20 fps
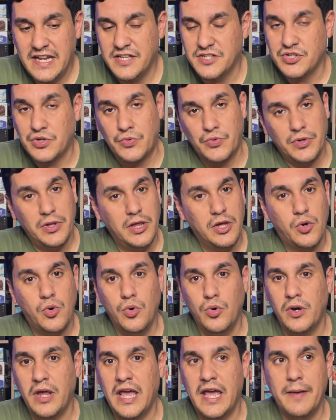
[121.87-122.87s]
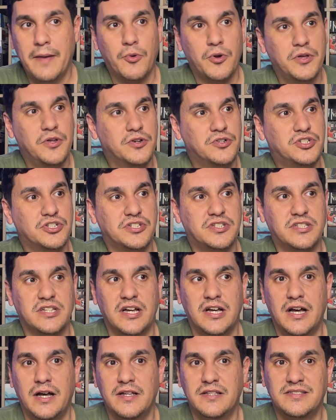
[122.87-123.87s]
is a really cool game where you're just
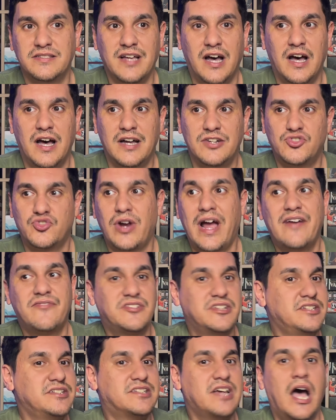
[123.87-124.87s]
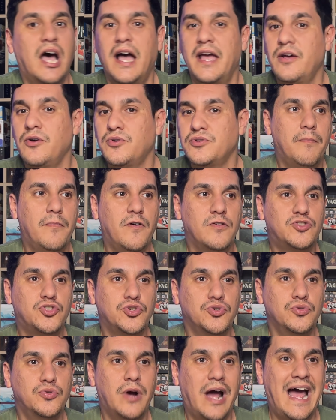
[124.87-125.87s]
uh, uh, drafting tiles
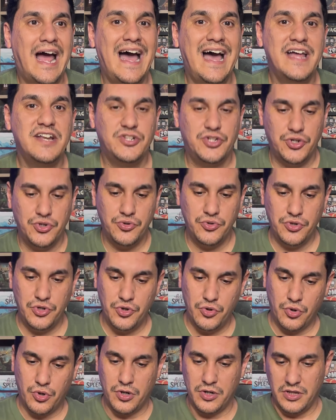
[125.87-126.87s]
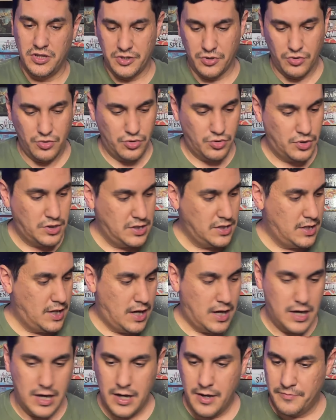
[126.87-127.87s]
to add to your little.
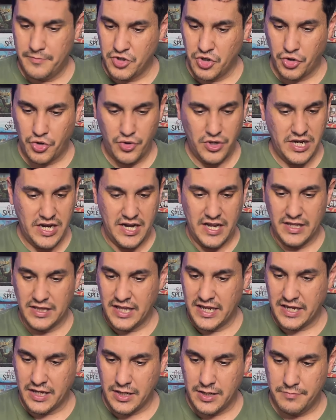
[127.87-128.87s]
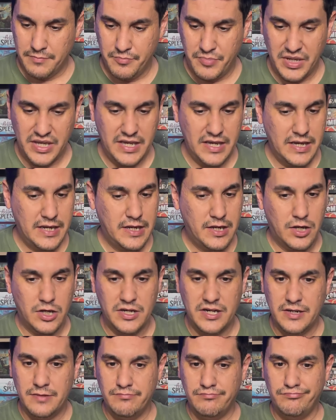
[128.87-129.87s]
Um, you're creating like a
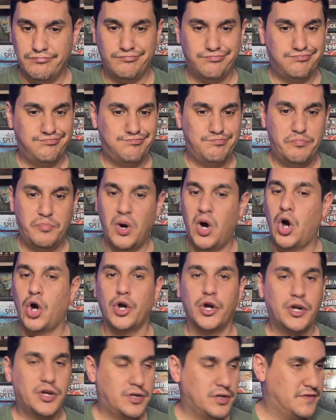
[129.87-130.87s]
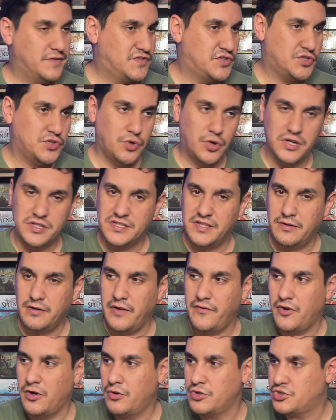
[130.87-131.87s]
big park of sorts. I don't
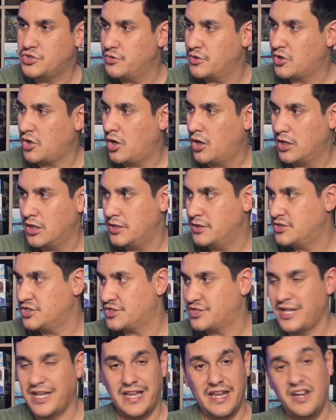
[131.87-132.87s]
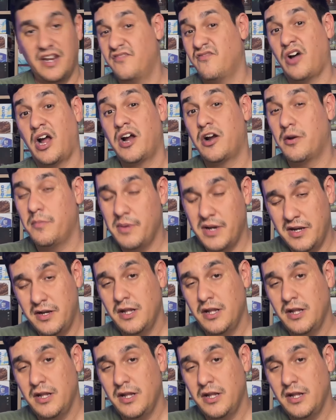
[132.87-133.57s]
even know what you would call it, just like an environment.